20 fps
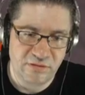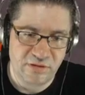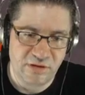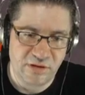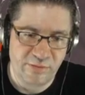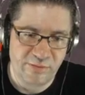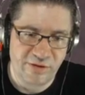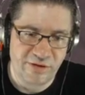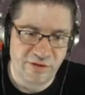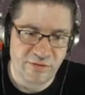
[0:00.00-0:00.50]

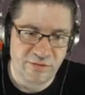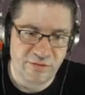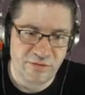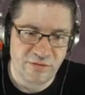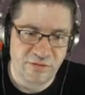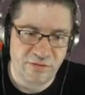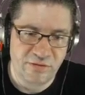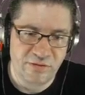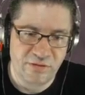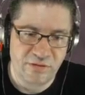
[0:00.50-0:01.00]
Come here, you.
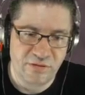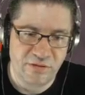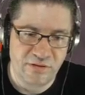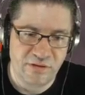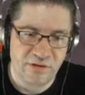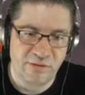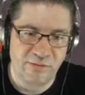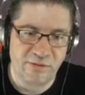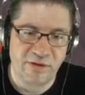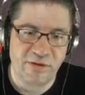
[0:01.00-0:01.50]

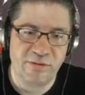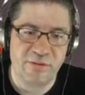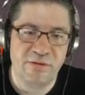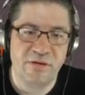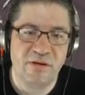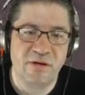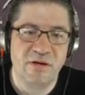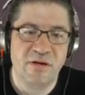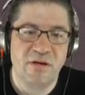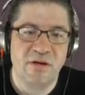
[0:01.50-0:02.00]
There we
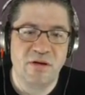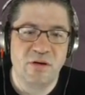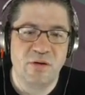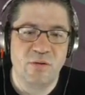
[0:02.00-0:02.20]
go.